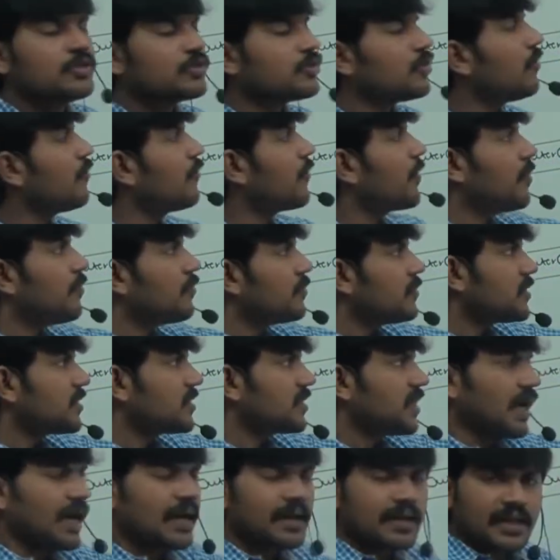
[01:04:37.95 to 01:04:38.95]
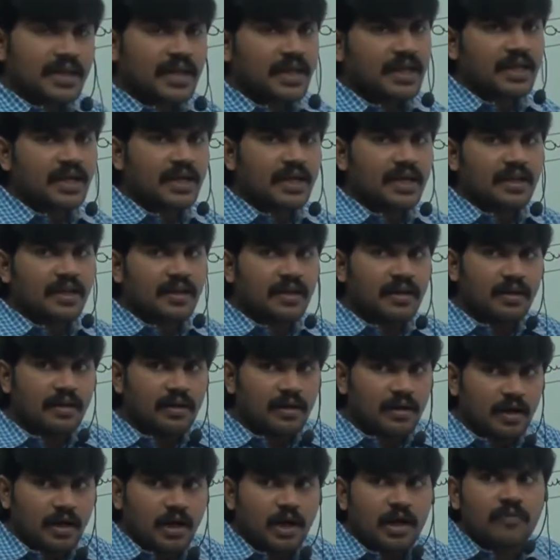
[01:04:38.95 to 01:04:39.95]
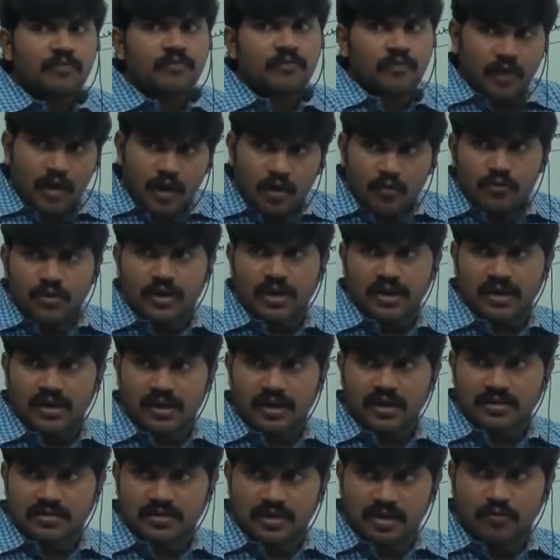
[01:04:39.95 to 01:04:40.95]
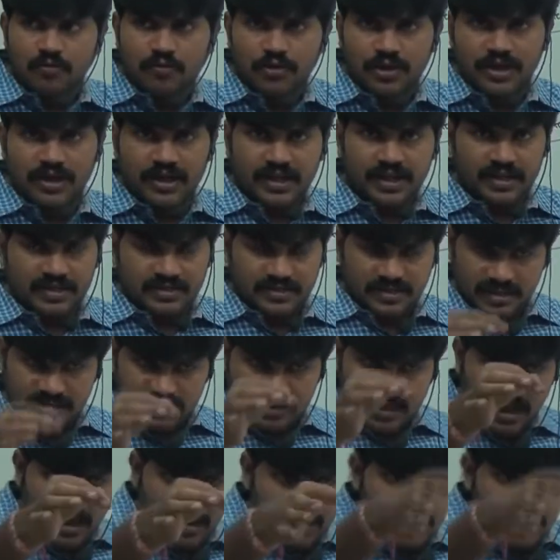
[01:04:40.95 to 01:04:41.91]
So from static area of outer class, how we can access?